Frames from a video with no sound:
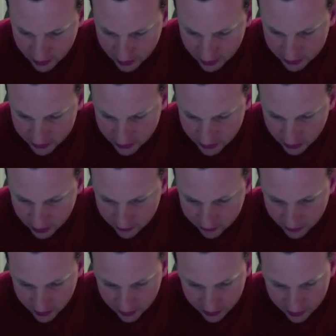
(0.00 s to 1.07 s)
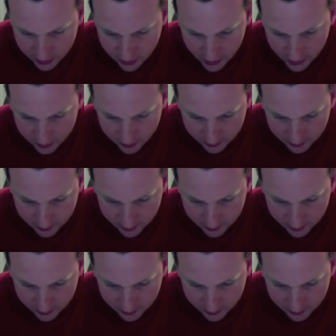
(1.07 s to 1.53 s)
son of Ahikam,